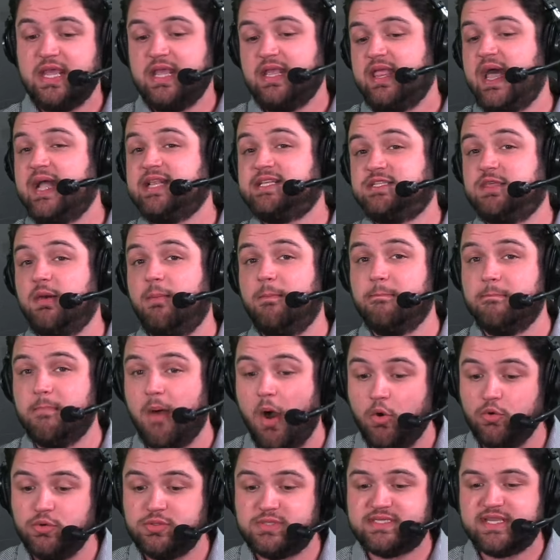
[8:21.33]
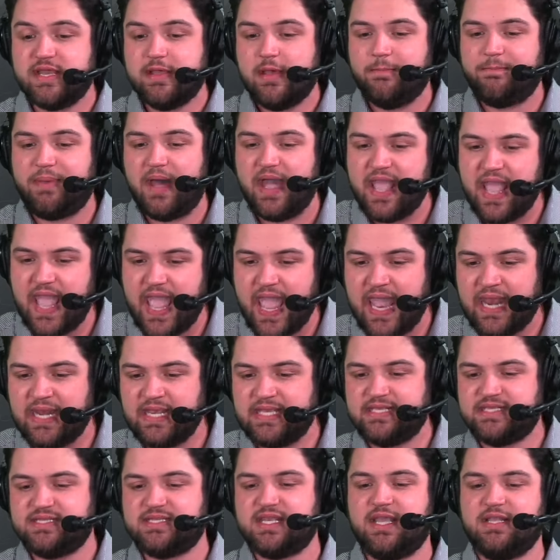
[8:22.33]
That's the most by
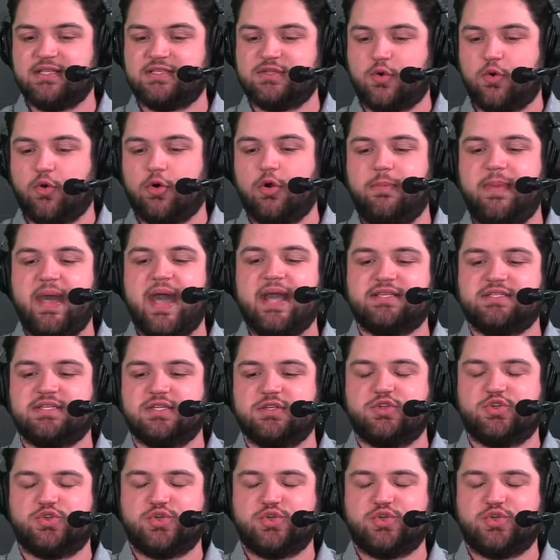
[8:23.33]
any Saints quarterback since